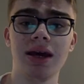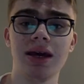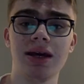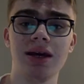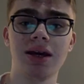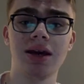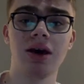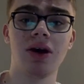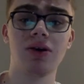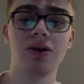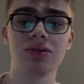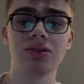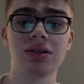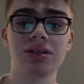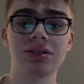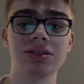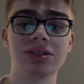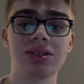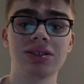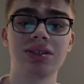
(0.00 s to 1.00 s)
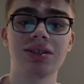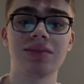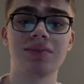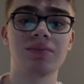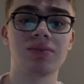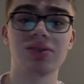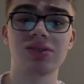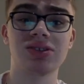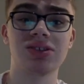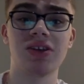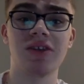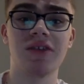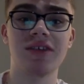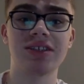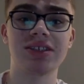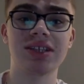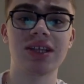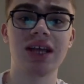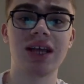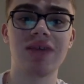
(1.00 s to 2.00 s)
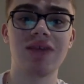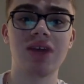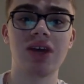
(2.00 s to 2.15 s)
he goes to preserve his life.